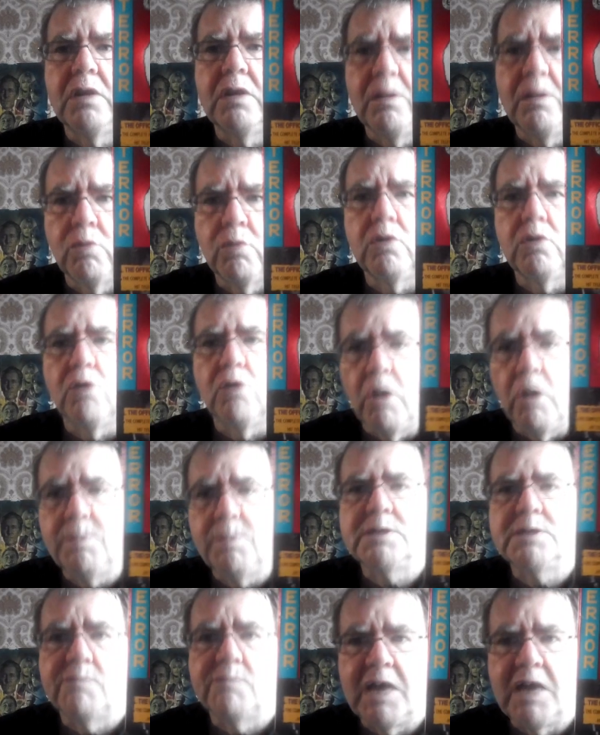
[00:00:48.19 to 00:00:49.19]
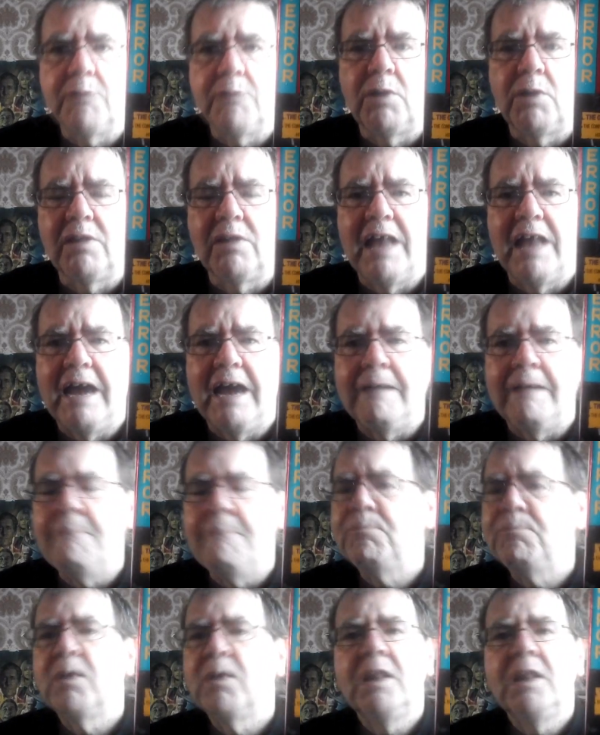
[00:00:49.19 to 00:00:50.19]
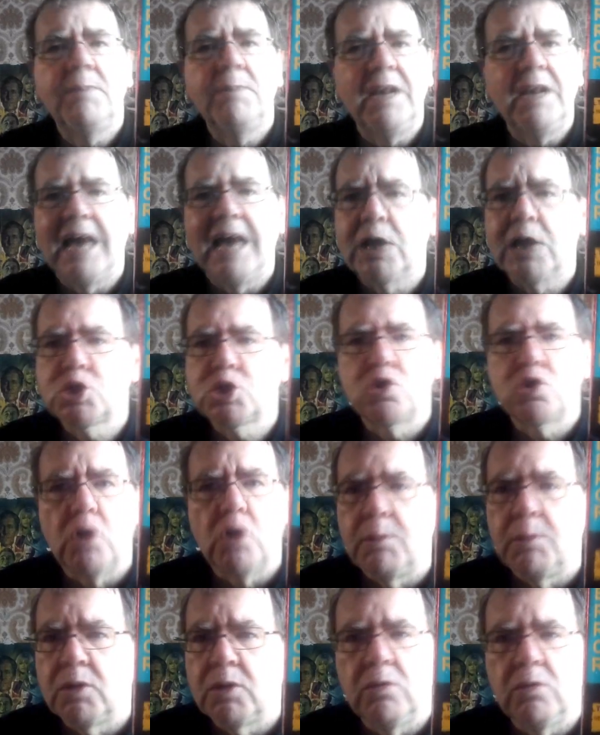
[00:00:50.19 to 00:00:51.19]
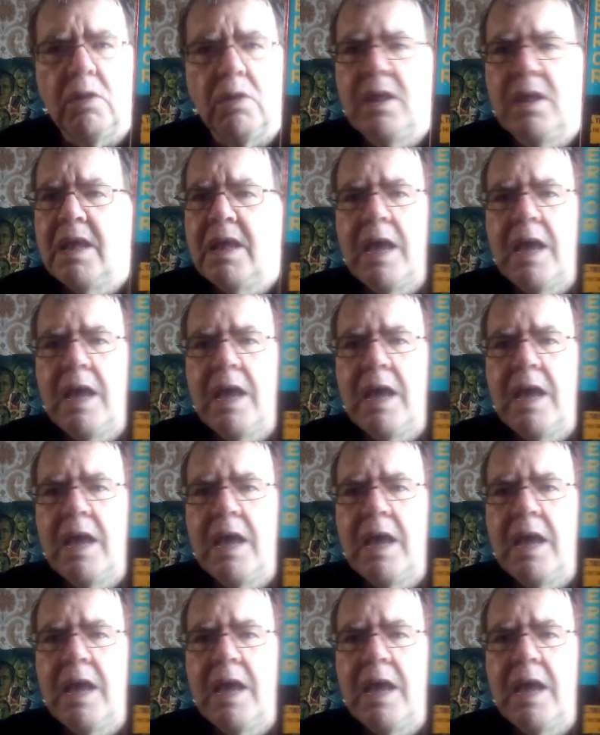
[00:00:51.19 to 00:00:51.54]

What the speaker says: looked at copies available online, they've been astronomical.